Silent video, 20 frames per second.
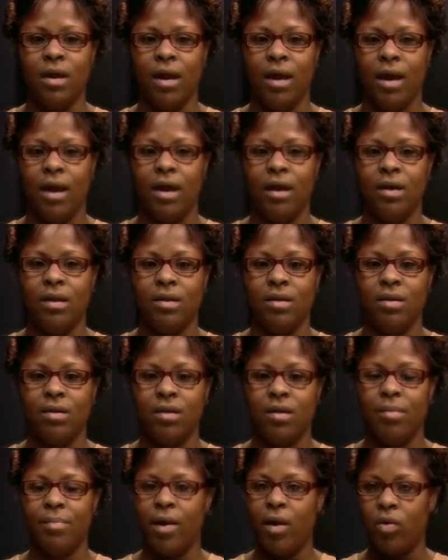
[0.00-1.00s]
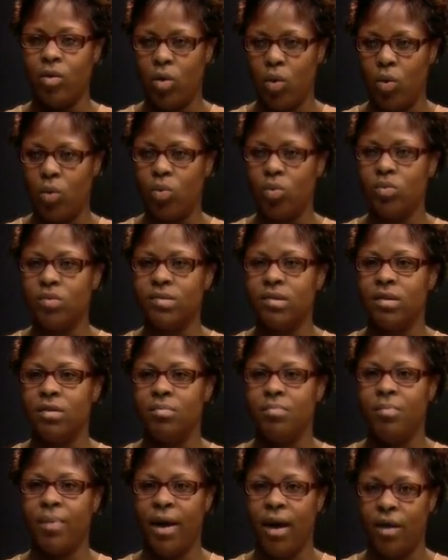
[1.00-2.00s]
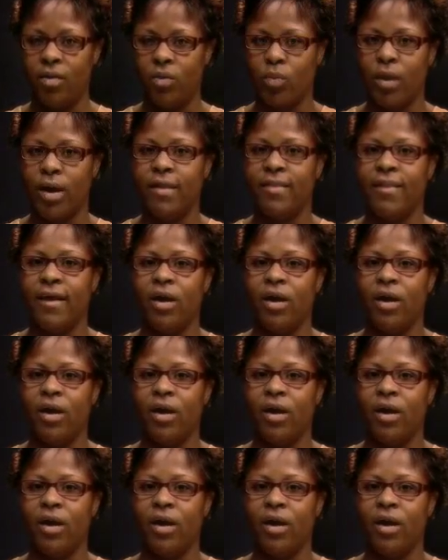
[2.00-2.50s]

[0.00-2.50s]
and about goals and paying the rent.